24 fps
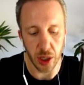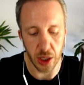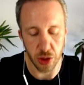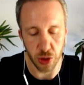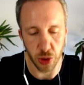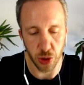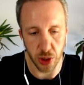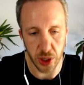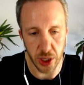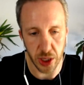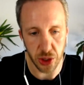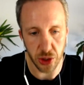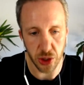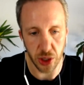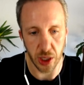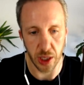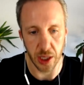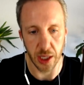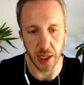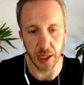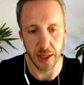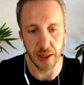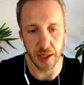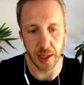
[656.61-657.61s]

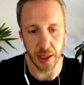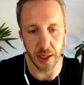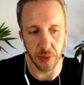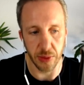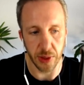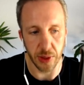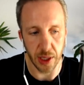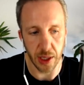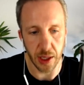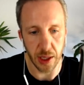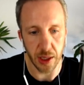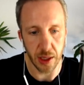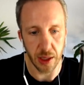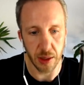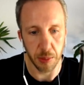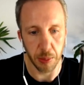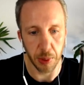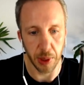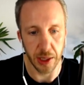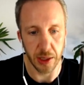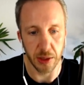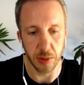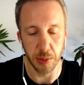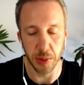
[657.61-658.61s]
traditionally a TV
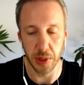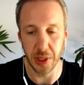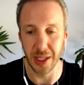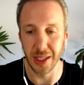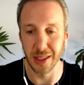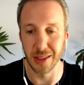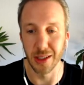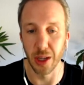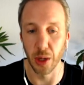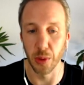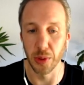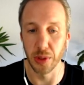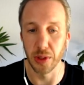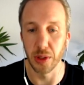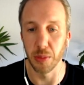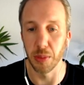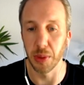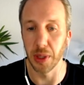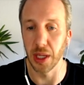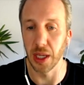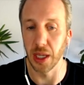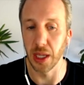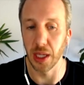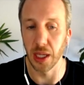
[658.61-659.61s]
placement is going to
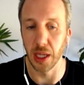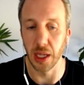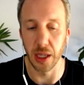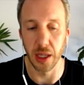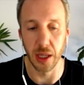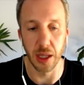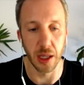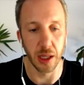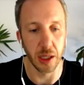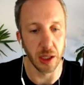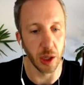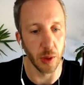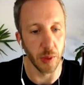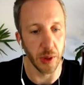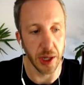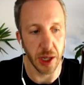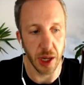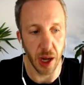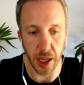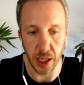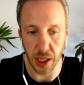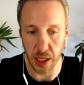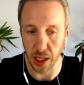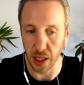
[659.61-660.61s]
be you know a
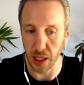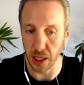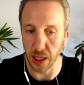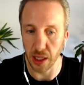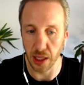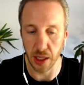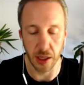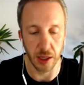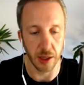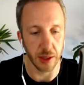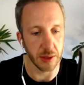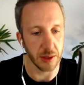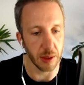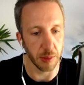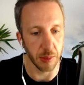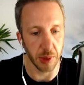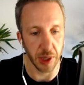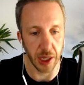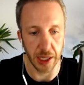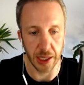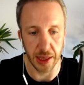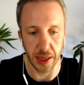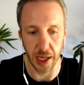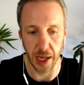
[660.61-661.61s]
Nike, someone
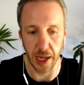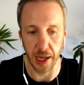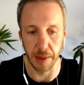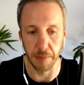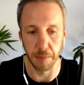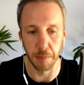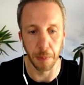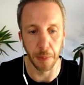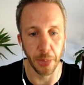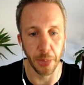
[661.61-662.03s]
like that,